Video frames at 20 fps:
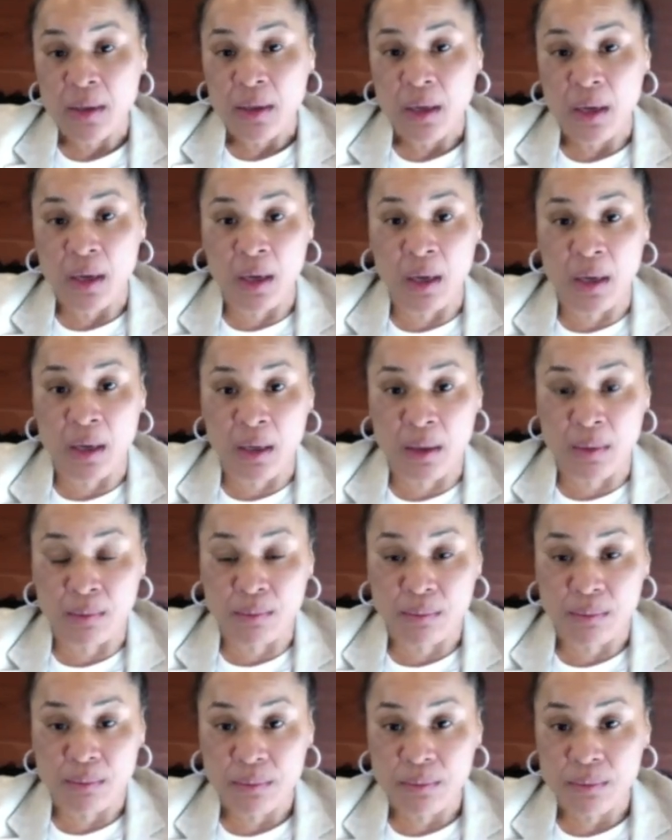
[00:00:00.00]
um,
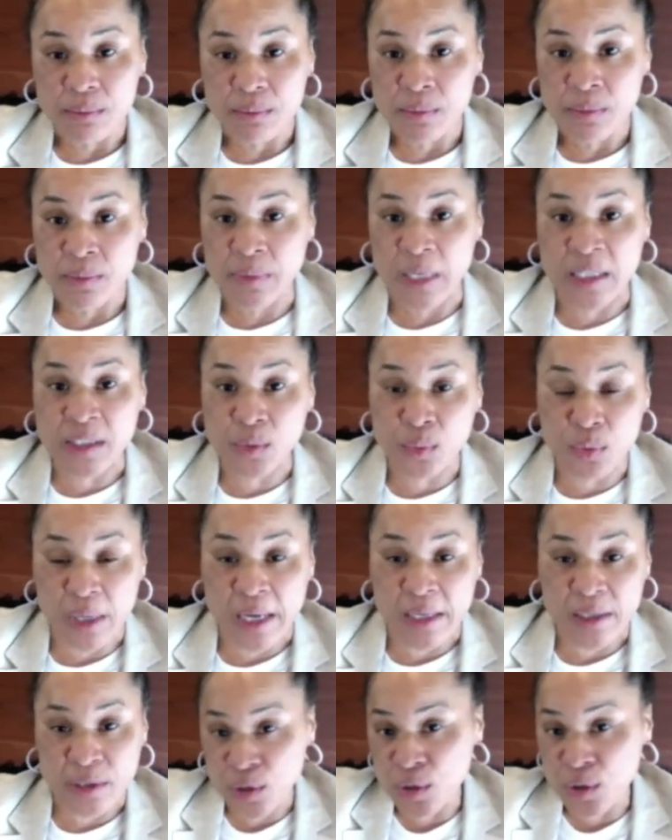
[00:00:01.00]
that's what
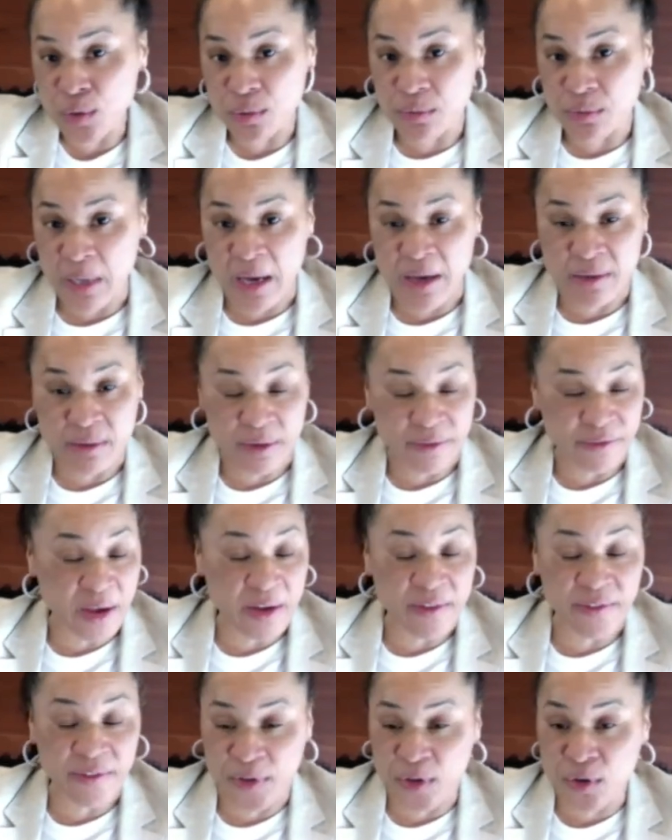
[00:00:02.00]
I do. I, if
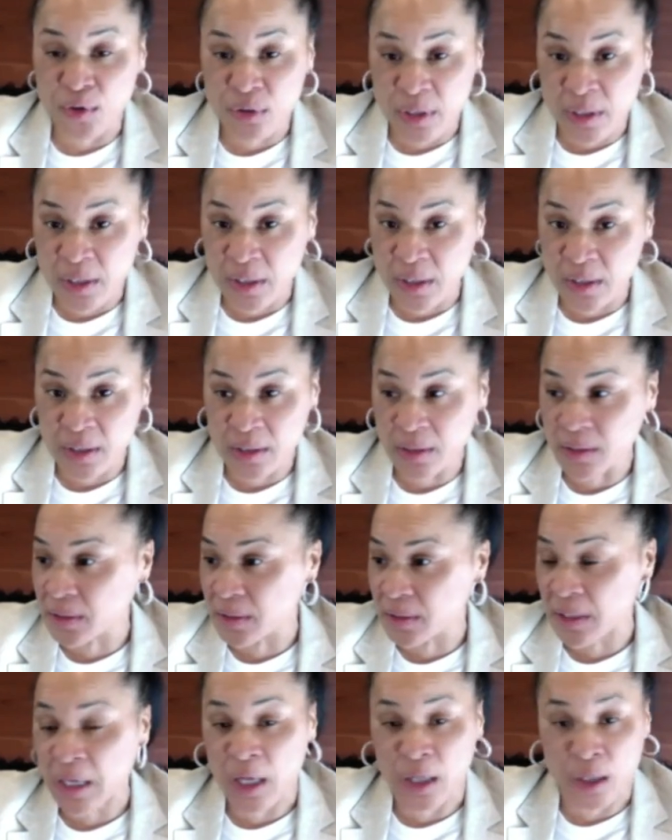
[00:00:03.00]
I feel good,
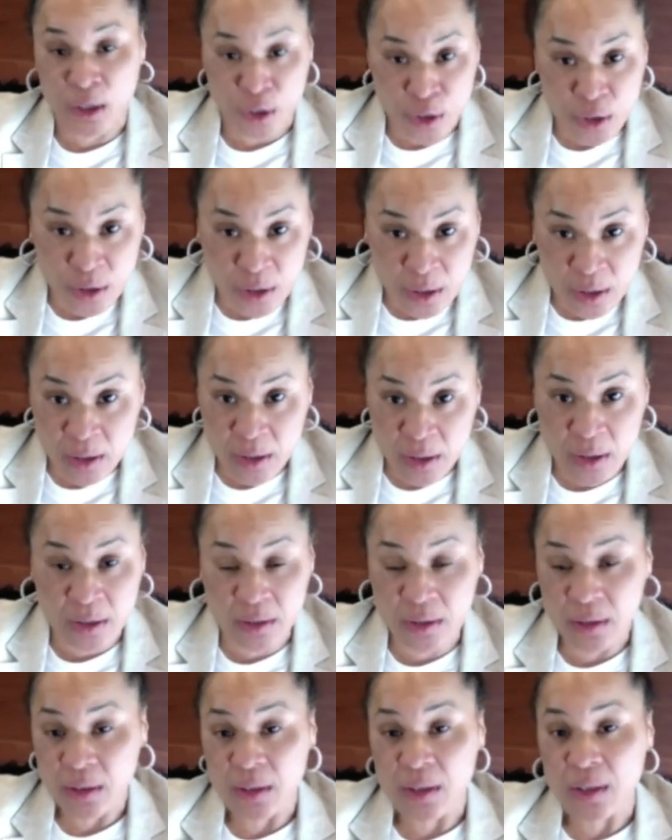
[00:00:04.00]
I look good.
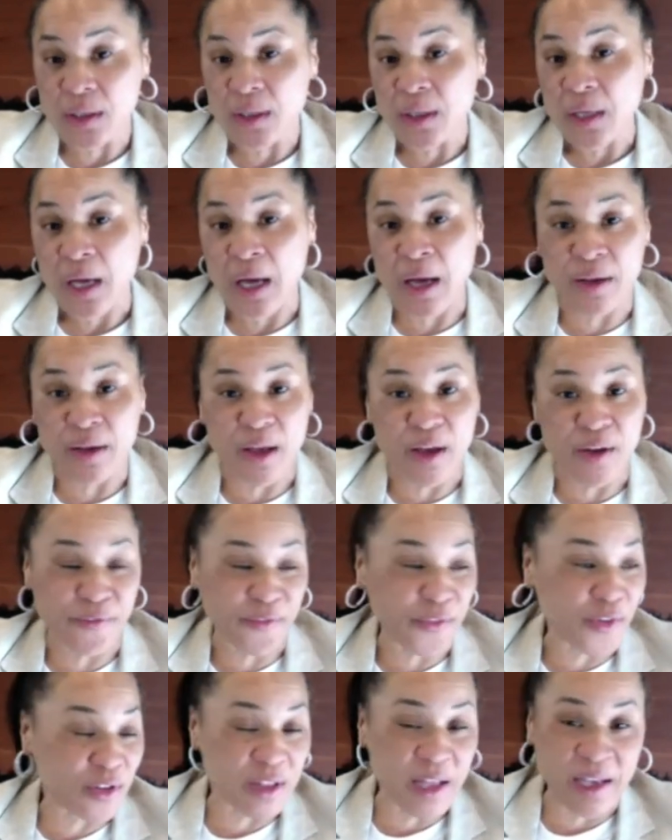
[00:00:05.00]
I, I
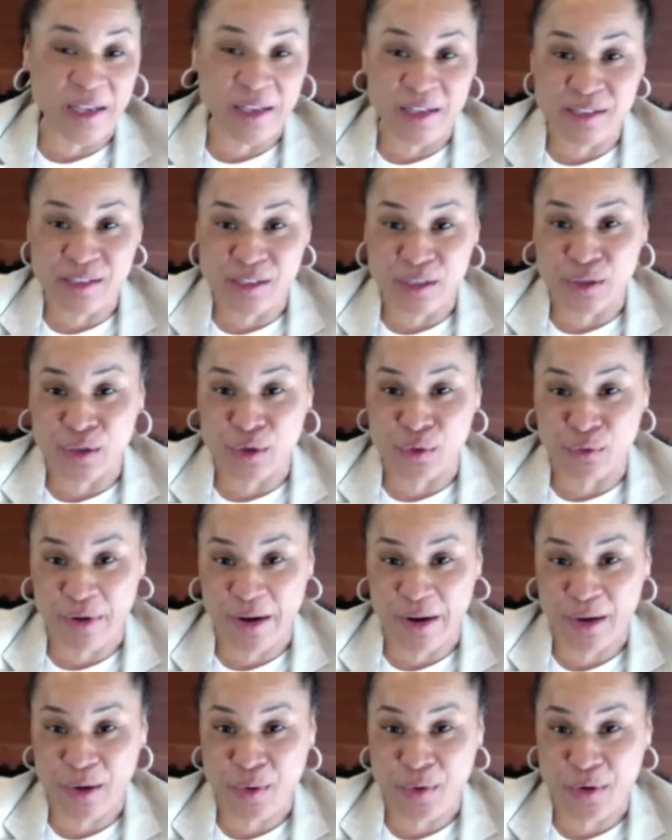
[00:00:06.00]
feel like it's a
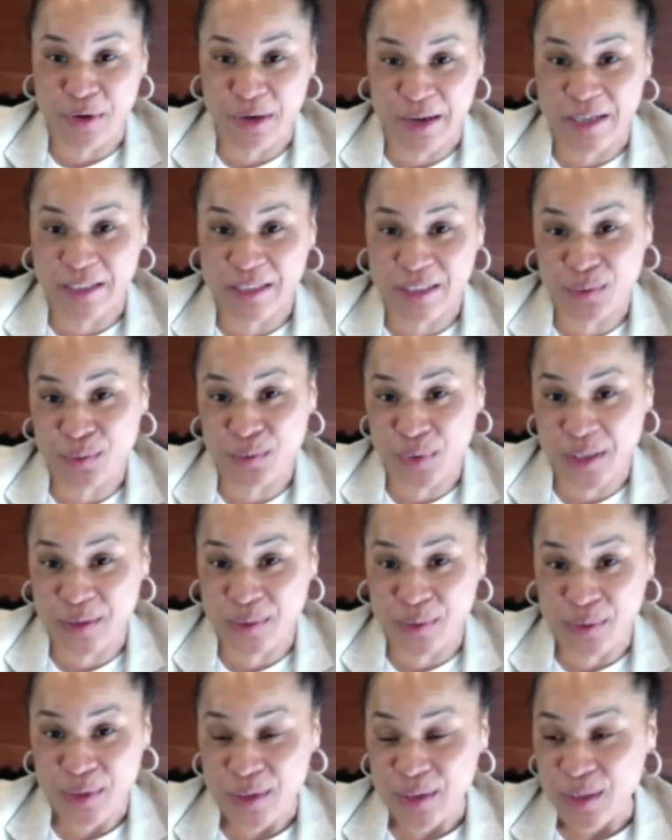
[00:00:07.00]
direct correlation with
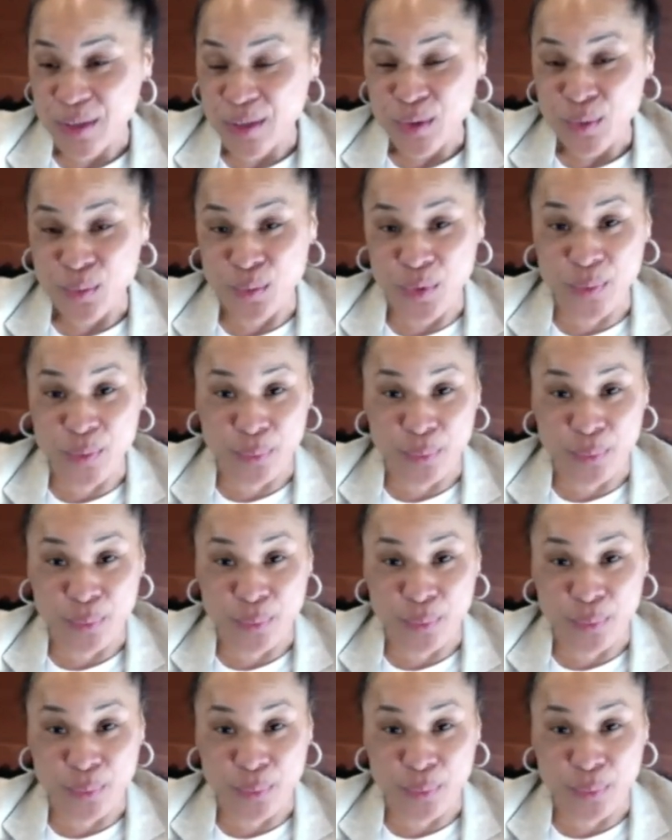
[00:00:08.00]
with